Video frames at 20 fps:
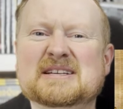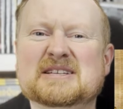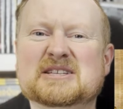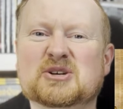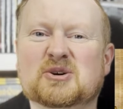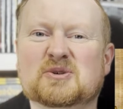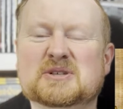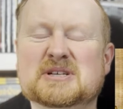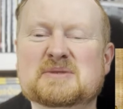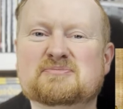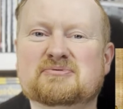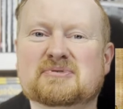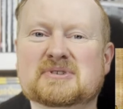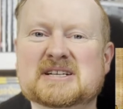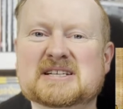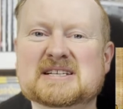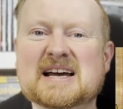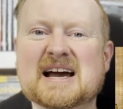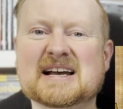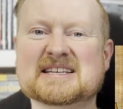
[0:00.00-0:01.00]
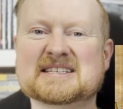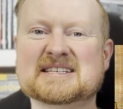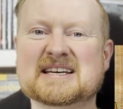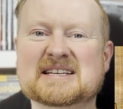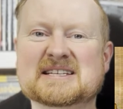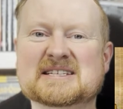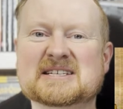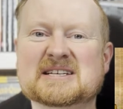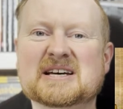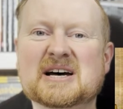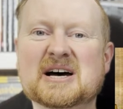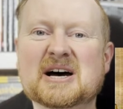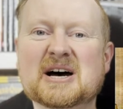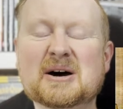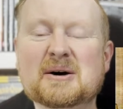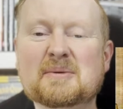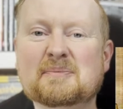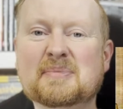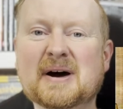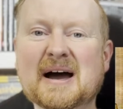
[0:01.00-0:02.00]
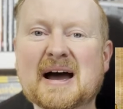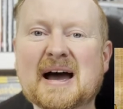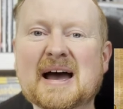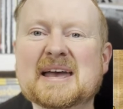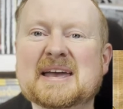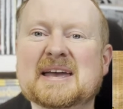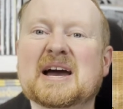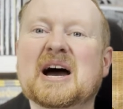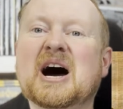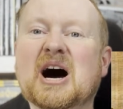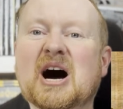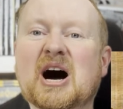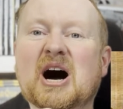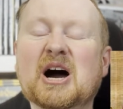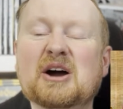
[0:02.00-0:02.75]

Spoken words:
dodgy British accent. But hey, I